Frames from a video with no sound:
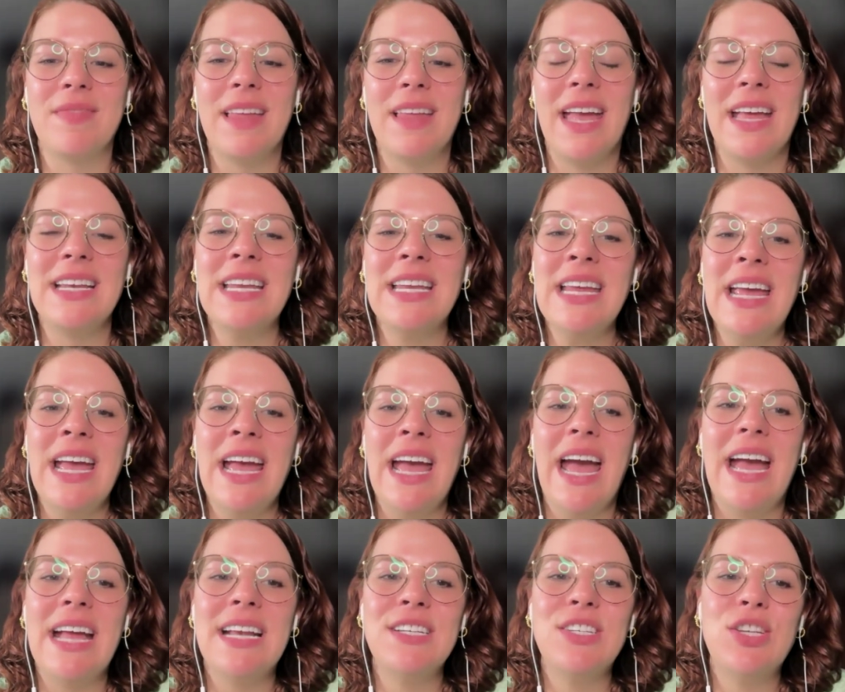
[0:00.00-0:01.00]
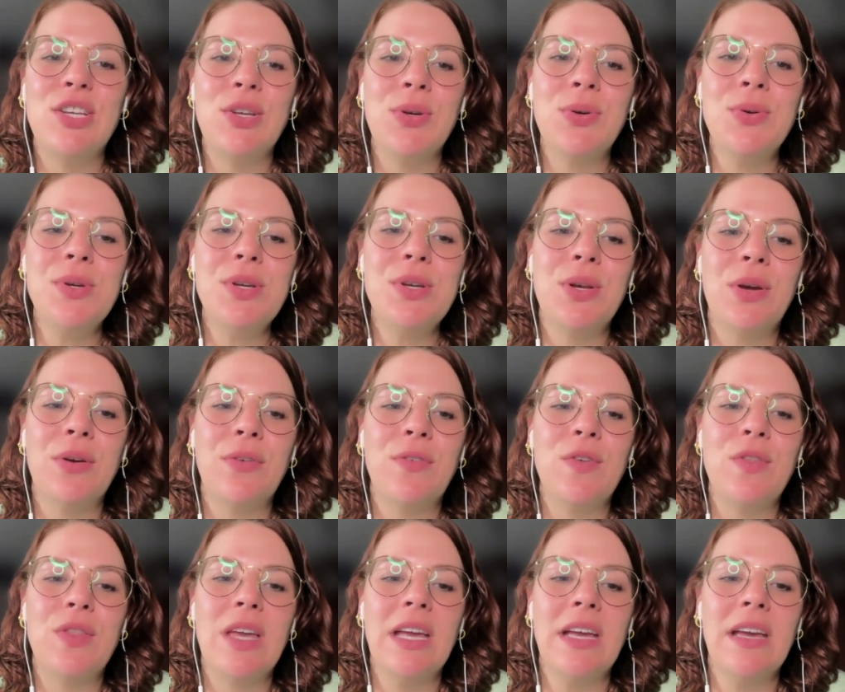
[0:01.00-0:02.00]
and and two, if
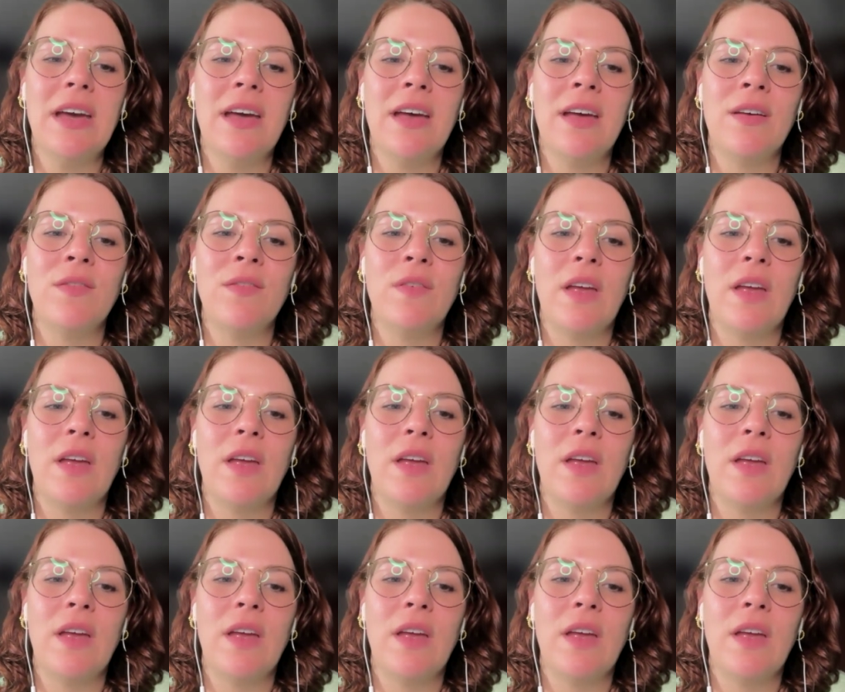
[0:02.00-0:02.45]
you think of